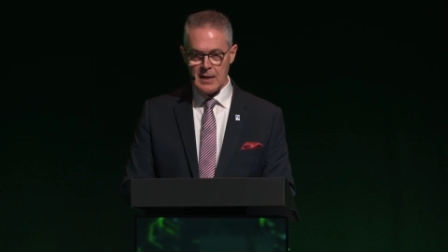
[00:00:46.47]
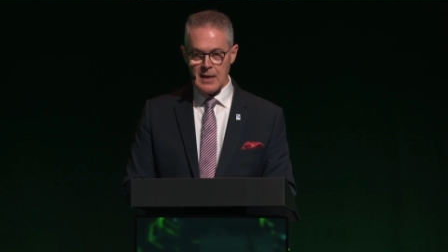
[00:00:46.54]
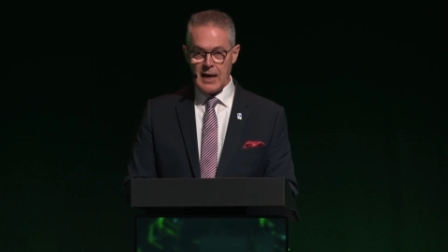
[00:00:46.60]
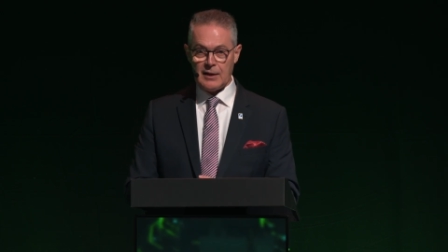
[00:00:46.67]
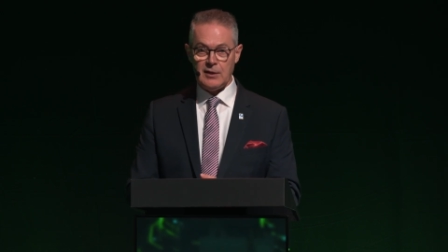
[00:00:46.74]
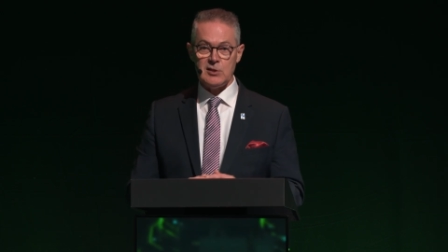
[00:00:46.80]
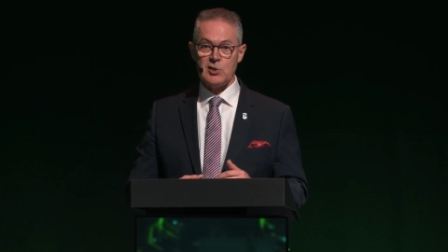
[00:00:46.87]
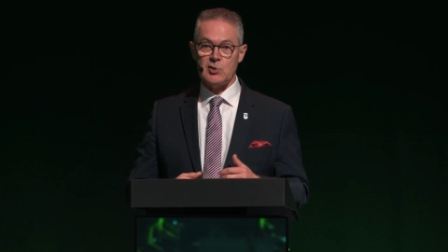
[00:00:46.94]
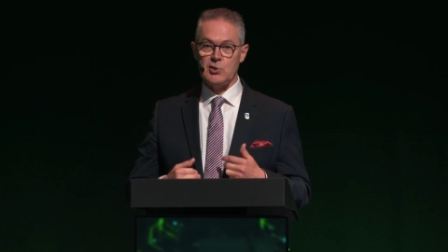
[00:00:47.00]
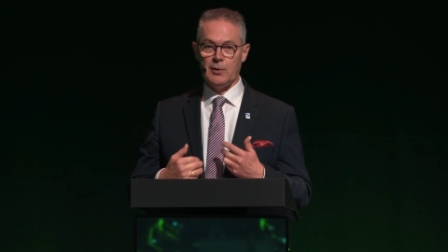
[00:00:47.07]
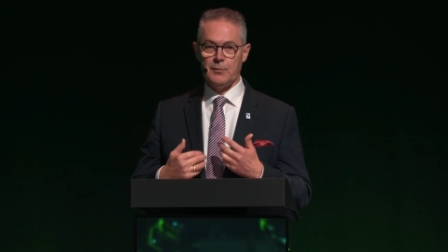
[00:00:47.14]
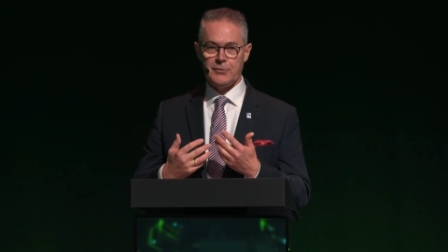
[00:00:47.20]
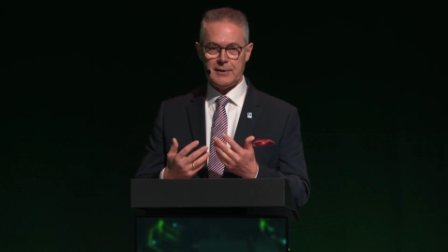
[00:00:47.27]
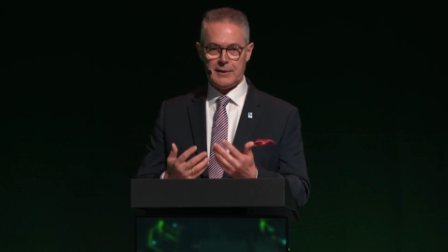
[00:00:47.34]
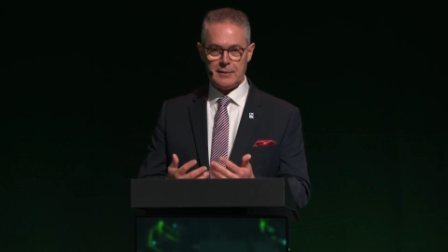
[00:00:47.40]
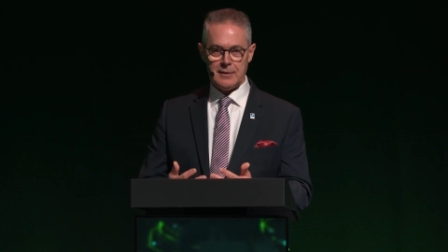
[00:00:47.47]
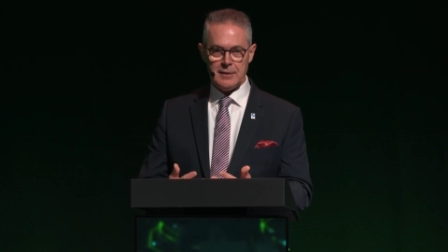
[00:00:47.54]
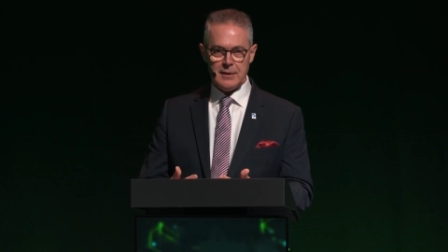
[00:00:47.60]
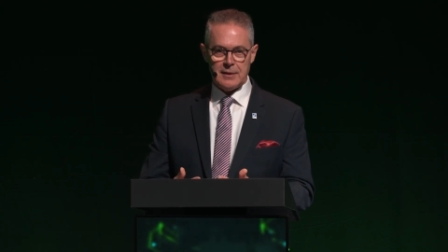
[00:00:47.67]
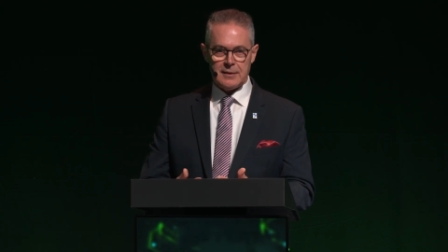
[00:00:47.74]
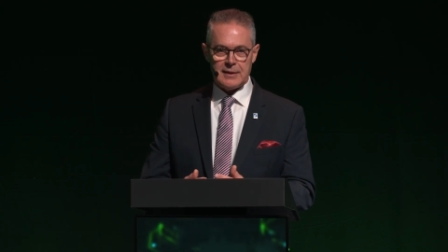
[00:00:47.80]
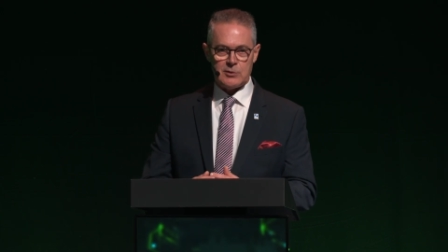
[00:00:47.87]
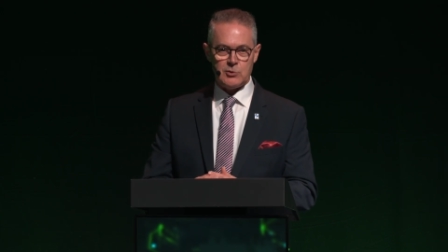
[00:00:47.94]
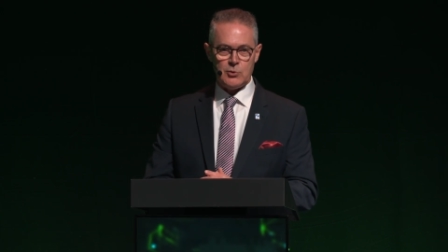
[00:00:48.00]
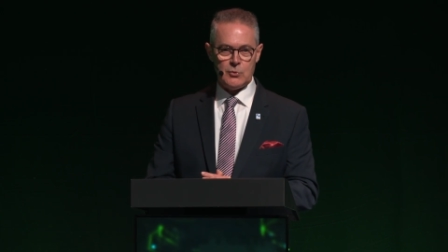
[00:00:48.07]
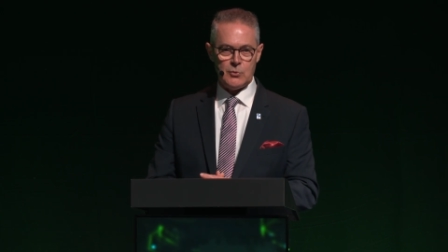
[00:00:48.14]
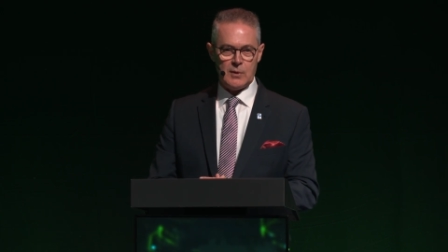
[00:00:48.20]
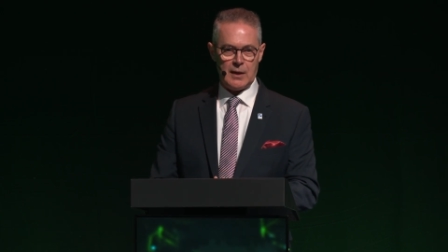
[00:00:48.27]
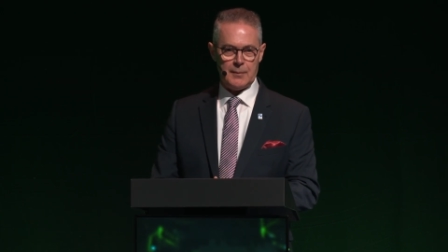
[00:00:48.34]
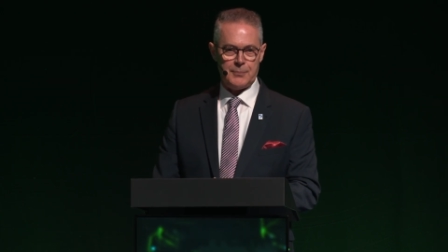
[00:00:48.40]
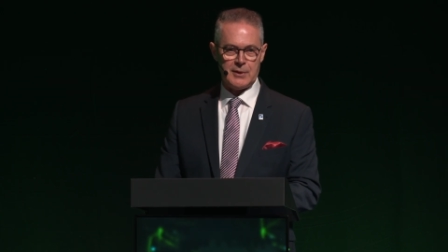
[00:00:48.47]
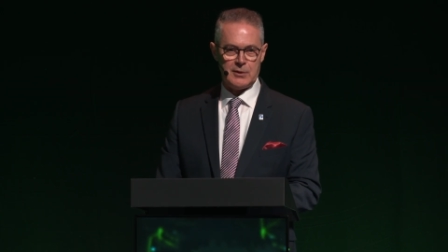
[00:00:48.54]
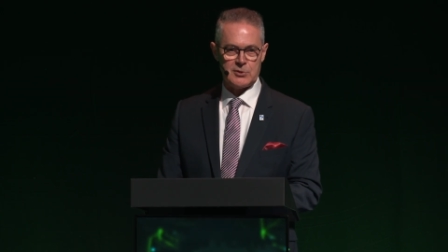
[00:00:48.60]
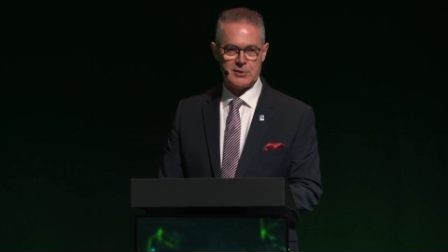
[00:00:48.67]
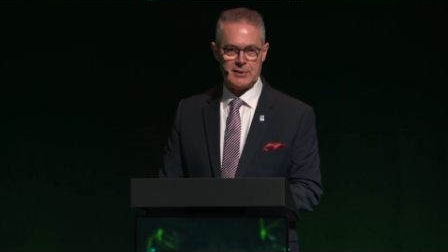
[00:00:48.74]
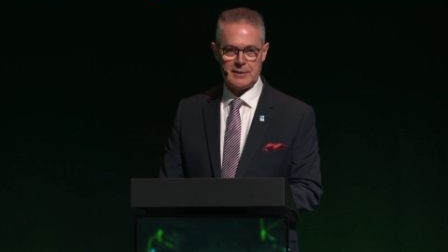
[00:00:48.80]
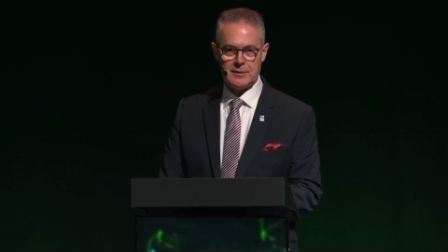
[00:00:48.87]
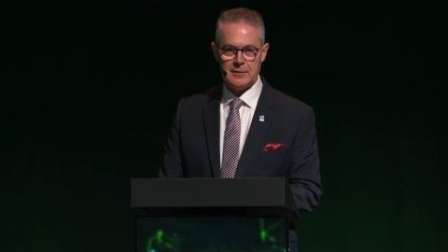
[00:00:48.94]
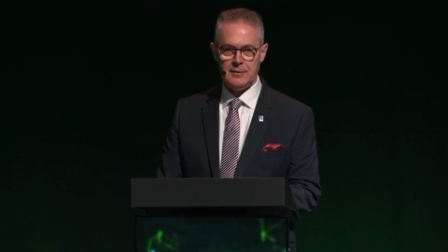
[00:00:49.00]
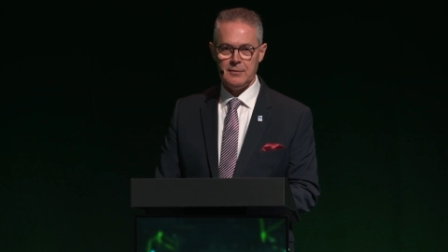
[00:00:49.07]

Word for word: And this is something that you are passing